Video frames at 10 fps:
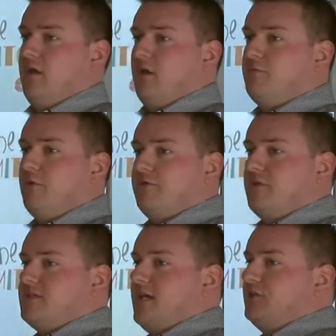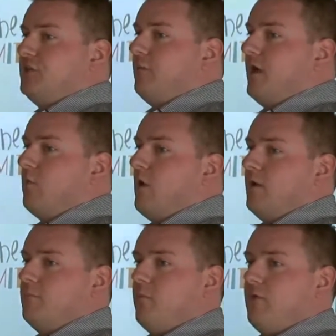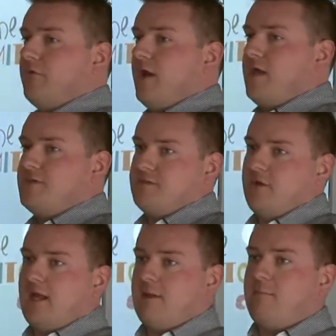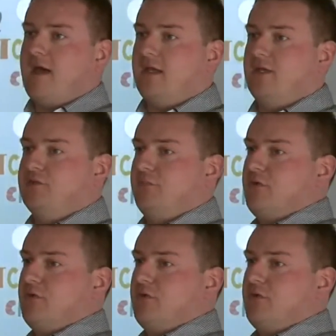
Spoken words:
who've moved to a township like Wallen, bought their house and their land package,